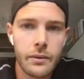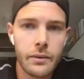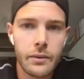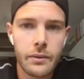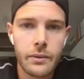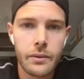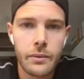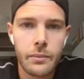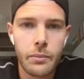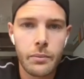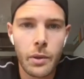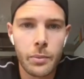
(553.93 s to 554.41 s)

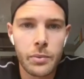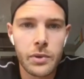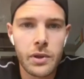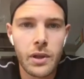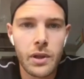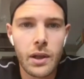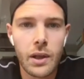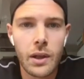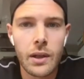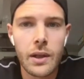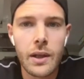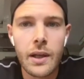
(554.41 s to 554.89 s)
uh,
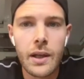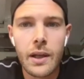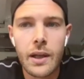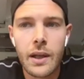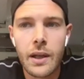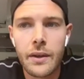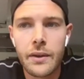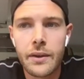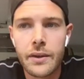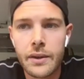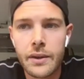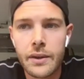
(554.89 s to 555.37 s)
popular,
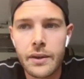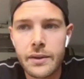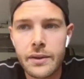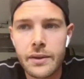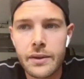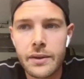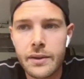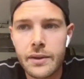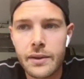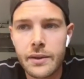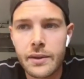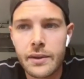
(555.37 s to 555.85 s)
and this
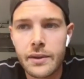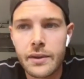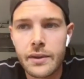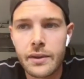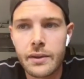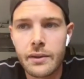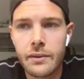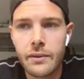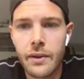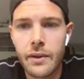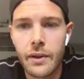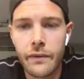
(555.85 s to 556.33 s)
is
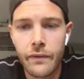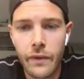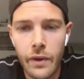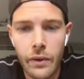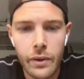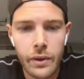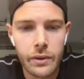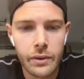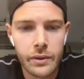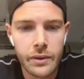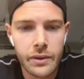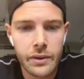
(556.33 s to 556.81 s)
a very
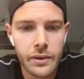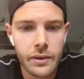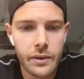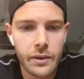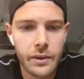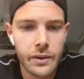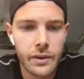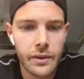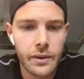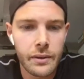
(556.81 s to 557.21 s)
good uh,